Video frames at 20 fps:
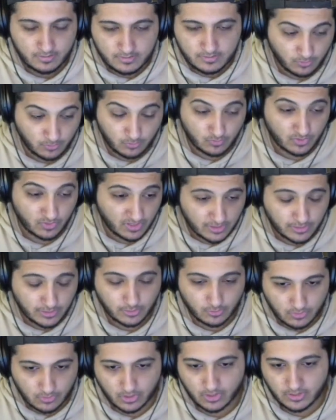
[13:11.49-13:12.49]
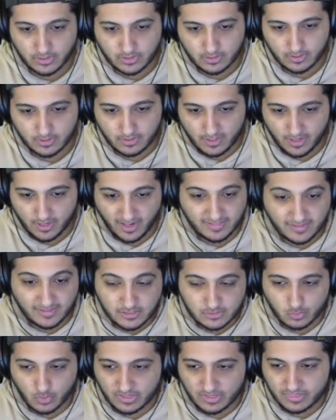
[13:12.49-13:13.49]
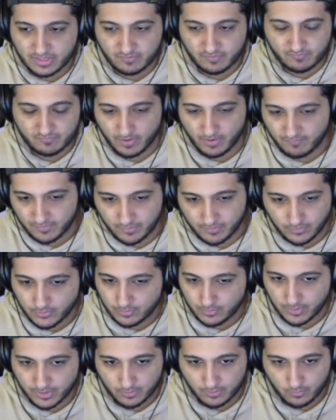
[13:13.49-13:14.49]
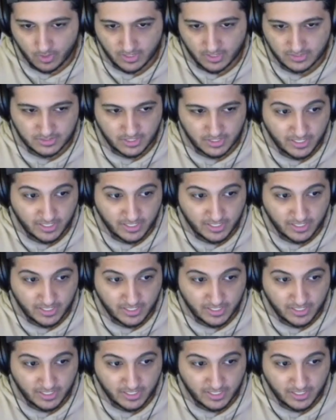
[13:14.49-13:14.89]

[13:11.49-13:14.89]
You really do learn at least one thing from every YouTuber you watch.